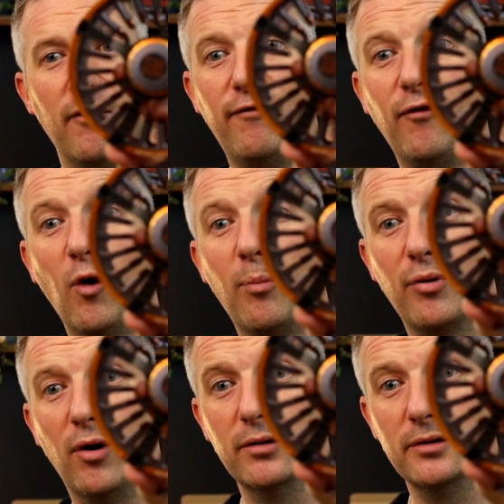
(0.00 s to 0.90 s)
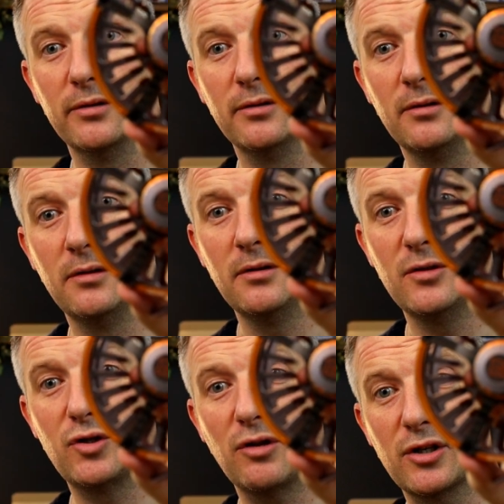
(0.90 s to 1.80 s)
A four-pronged
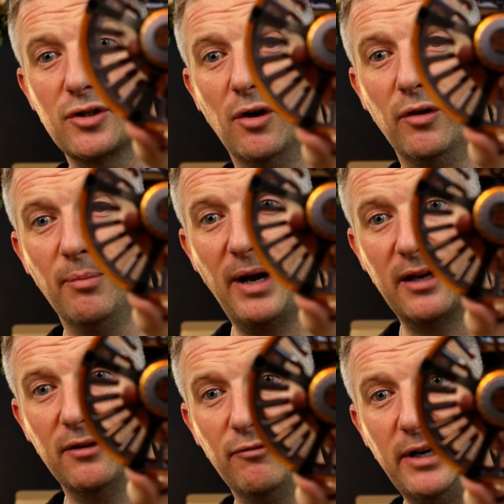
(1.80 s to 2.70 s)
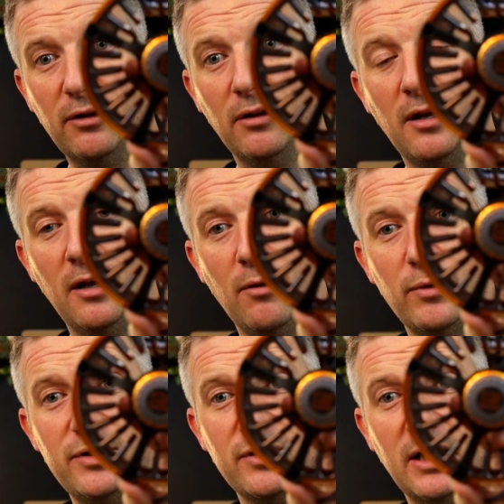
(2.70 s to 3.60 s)
structure on the back of the reel,
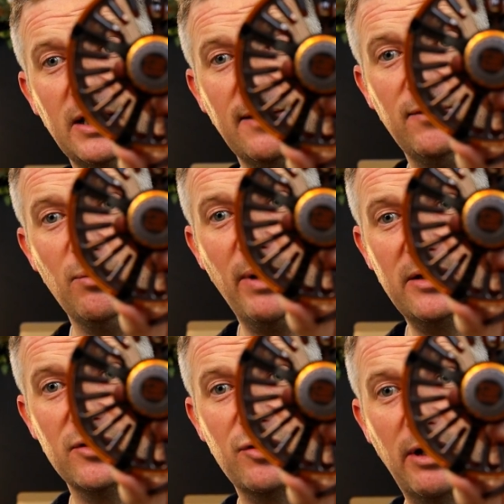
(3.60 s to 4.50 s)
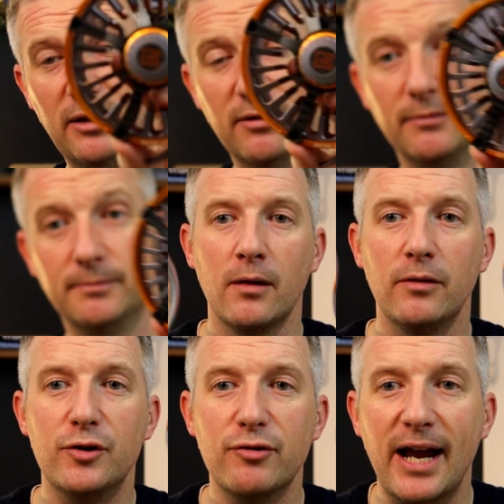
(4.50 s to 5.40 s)
which is going to give you better strength.
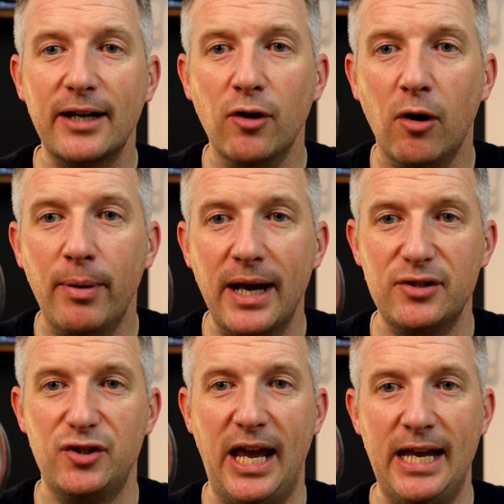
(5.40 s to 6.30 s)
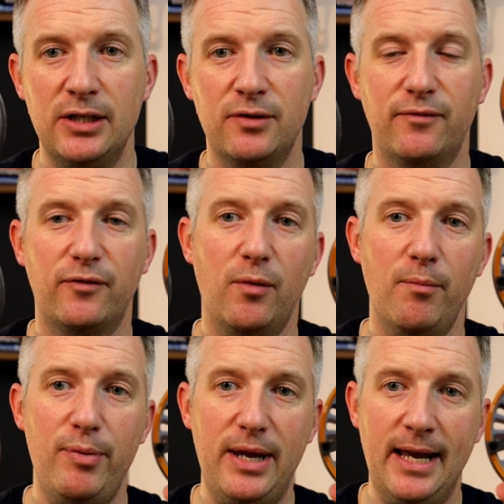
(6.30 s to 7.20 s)
The drag knob has changed
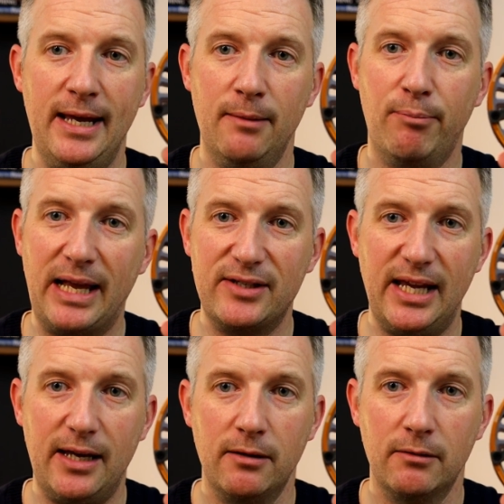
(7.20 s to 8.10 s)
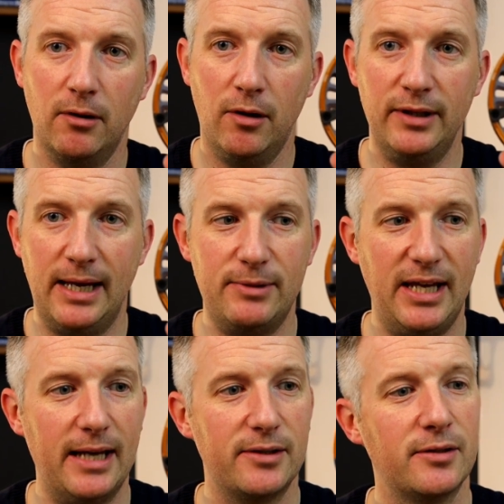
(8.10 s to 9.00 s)
from being plastic on the
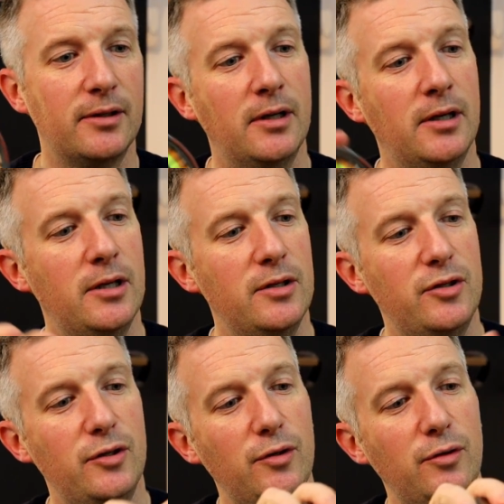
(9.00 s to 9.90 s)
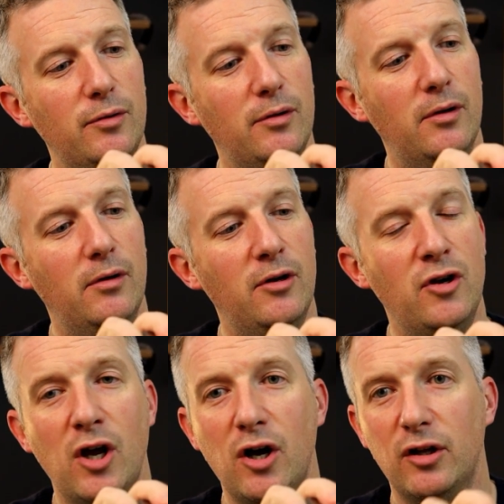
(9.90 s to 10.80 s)
MTX to
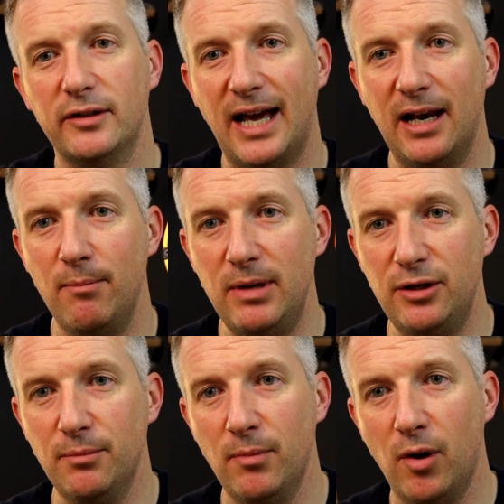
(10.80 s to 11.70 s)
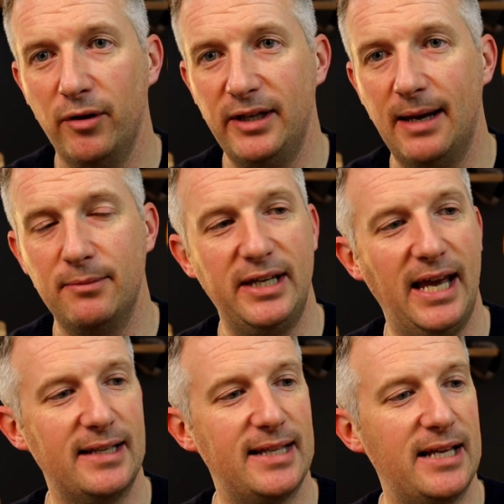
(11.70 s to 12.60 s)
knurled aluminium on the
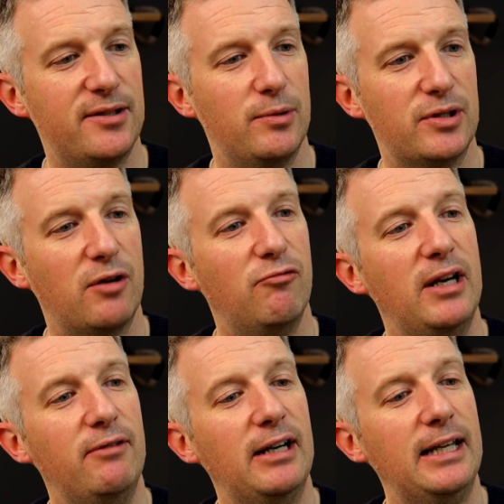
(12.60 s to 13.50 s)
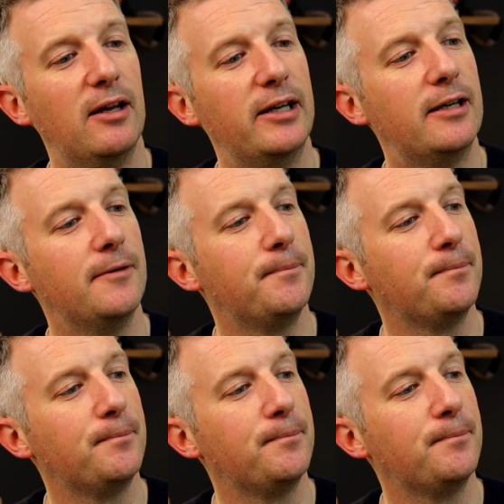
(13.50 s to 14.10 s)
MTX-S, which I really, really like.